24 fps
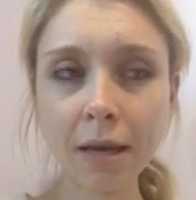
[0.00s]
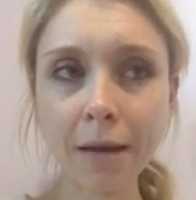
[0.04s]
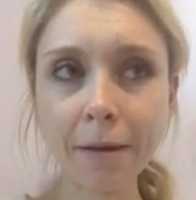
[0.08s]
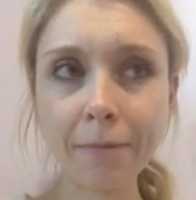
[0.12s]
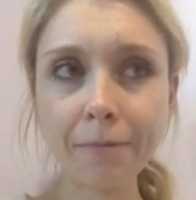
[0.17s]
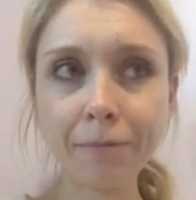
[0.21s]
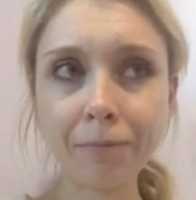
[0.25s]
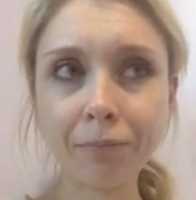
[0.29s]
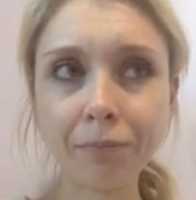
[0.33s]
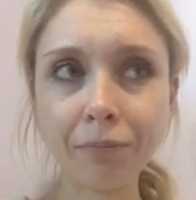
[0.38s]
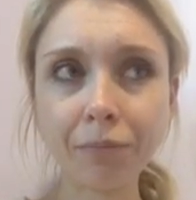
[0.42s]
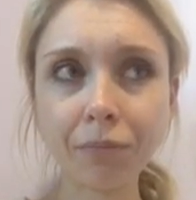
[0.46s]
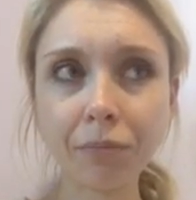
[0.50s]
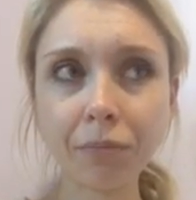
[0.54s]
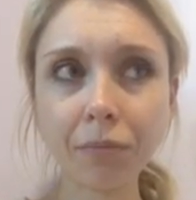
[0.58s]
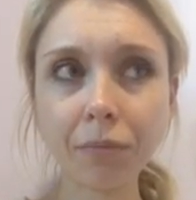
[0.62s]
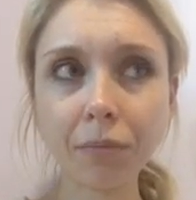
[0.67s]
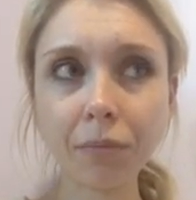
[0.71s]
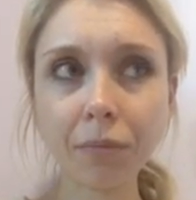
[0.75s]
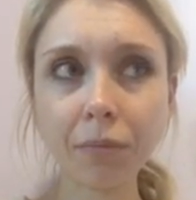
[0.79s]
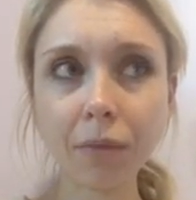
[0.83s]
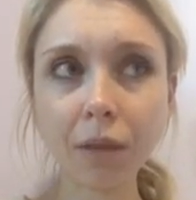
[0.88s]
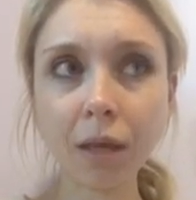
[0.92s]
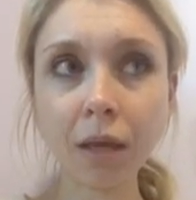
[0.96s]
For
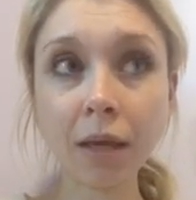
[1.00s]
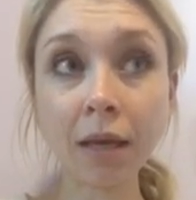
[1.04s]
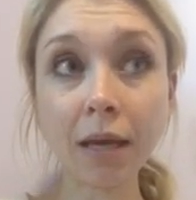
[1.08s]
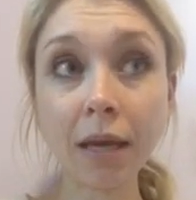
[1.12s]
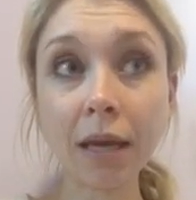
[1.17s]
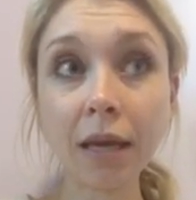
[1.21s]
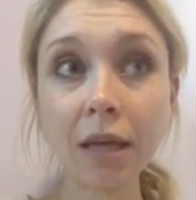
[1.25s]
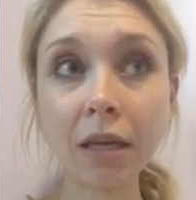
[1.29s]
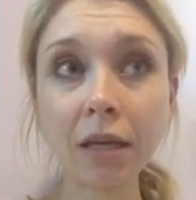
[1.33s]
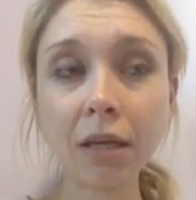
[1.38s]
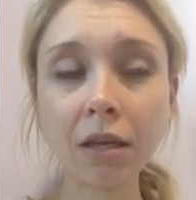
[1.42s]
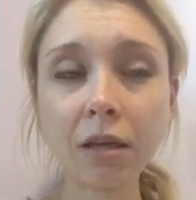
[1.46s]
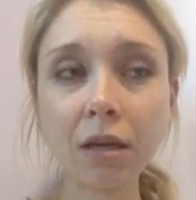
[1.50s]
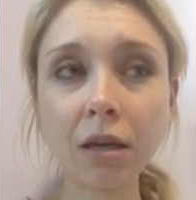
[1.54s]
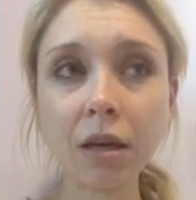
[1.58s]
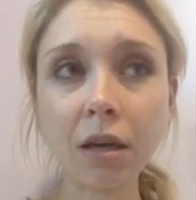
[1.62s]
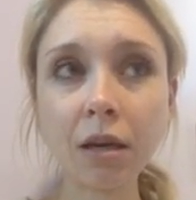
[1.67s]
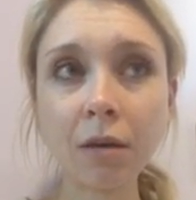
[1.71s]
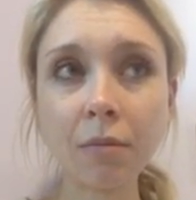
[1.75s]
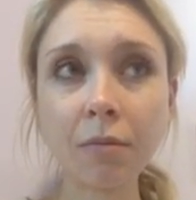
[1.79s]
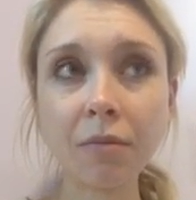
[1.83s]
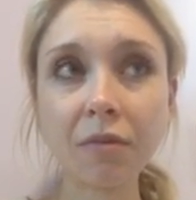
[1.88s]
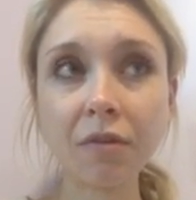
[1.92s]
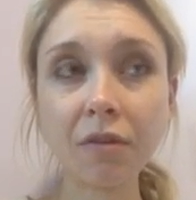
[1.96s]

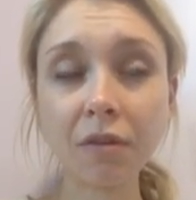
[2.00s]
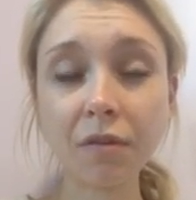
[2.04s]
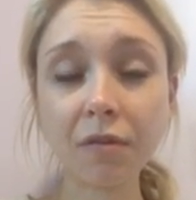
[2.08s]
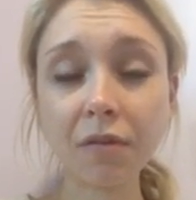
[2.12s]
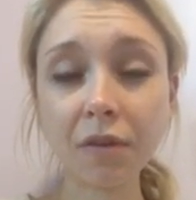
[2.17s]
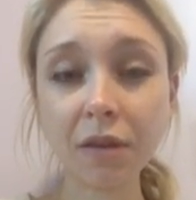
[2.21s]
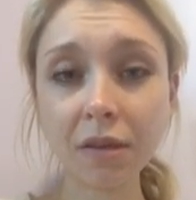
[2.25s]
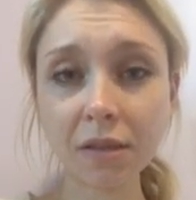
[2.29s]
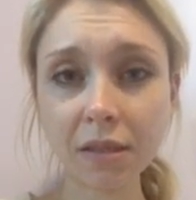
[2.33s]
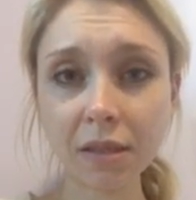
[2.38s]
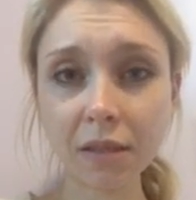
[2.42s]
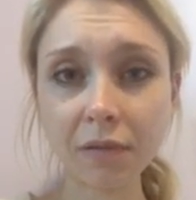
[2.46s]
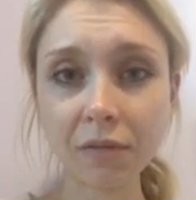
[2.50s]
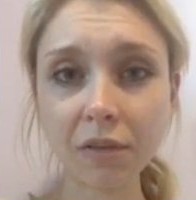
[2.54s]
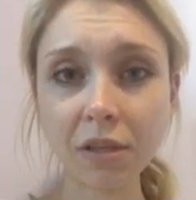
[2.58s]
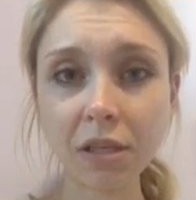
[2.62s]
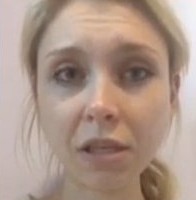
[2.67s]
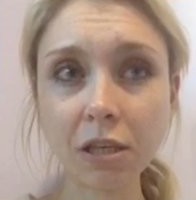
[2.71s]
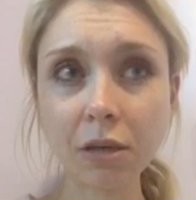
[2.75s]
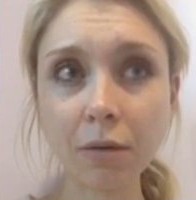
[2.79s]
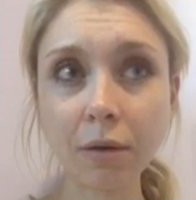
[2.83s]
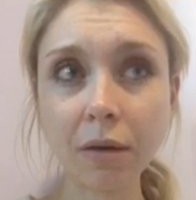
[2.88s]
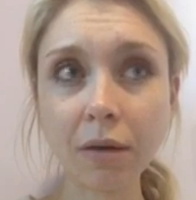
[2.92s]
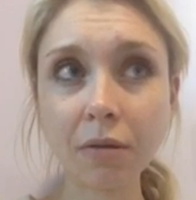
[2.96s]
the first
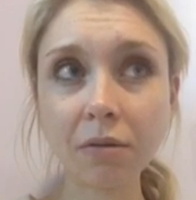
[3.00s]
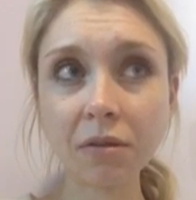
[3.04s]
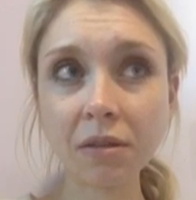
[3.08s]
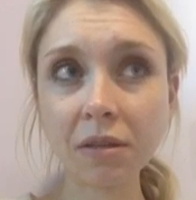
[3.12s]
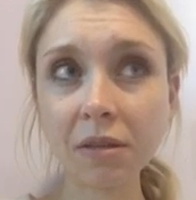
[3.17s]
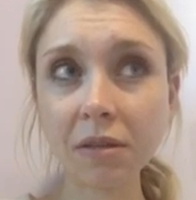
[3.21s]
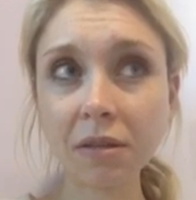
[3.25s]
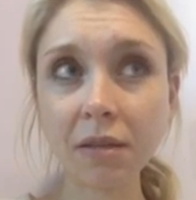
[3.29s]
72 hours,